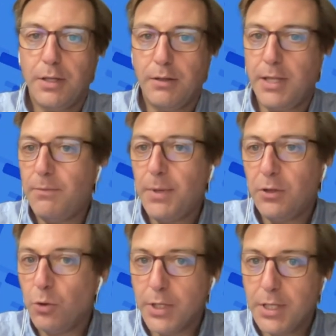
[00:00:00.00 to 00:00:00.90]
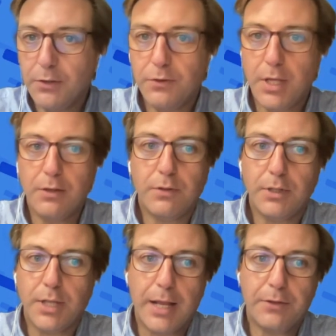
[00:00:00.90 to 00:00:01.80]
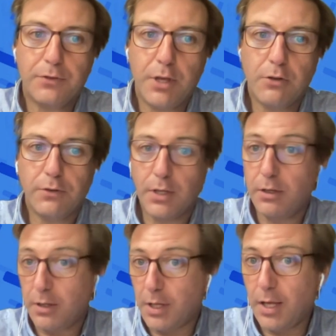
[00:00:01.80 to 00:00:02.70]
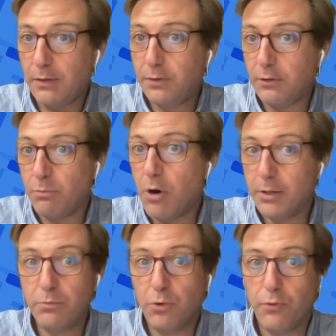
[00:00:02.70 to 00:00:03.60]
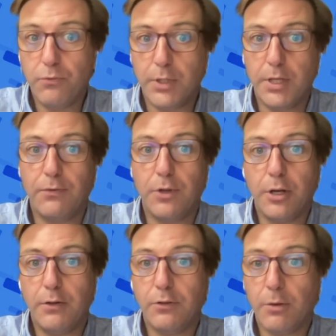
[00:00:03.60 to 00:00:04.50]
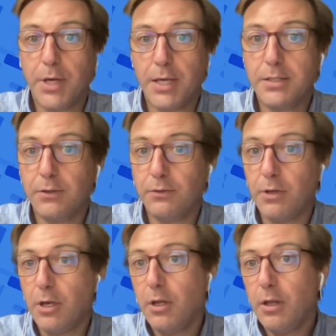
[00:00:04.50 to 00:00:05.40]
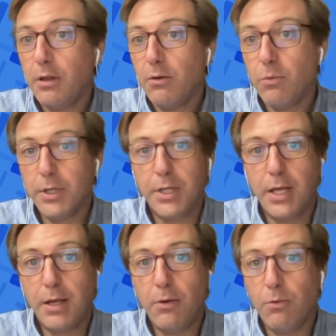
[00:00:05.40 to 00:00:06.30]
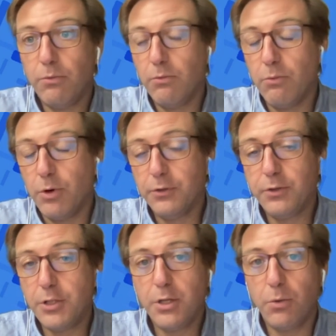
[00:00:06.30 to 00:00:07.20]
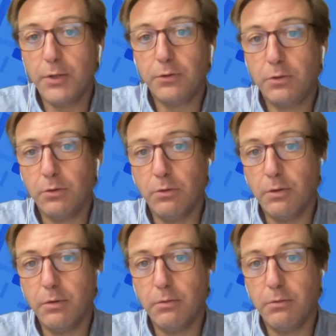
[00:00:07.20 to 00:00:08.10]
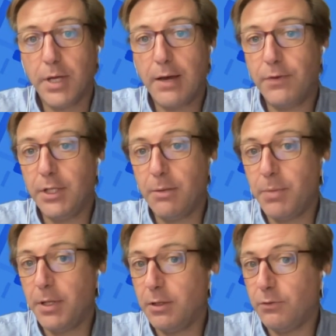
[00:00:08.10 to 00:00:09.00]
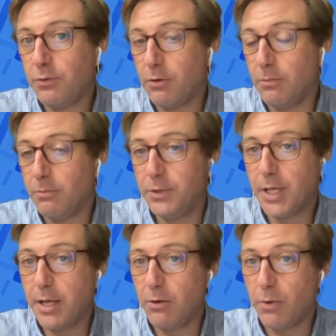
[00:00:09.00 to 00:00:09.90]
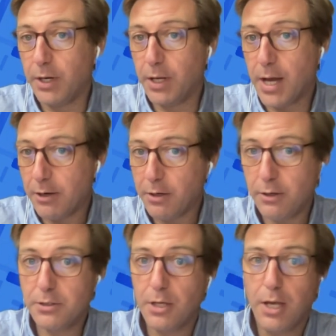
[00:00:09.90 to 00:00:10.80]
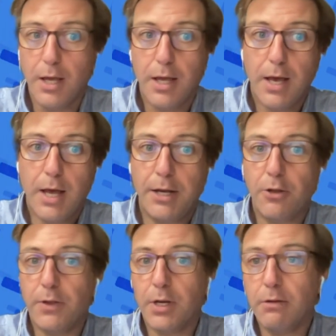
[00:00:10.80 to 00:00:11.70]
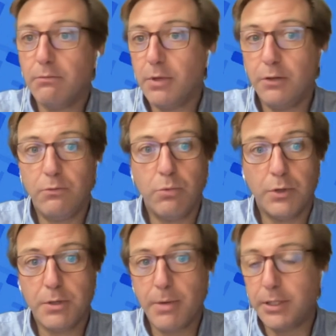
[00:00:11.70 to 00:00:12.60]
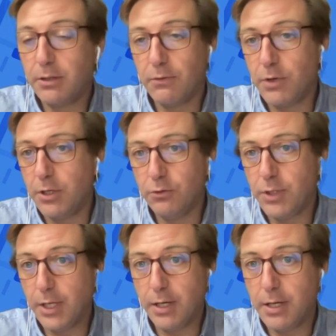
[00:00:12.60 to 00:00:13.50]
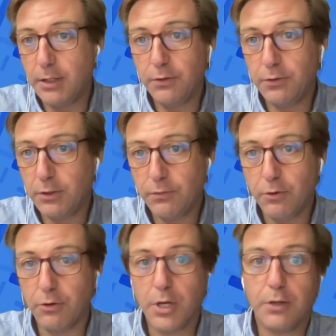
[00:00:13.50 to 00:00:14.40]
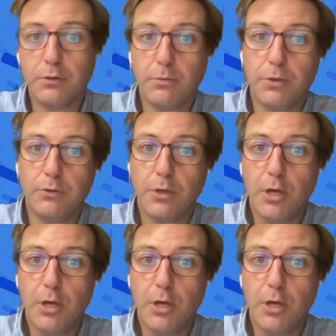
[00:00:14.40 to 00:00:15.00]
They've been doing these things in the last years, and it's a smart move what they've done. In some cases, what they were searching was to have independence from tier one carriers. And in other, it was a matter of reducing latencies for customers.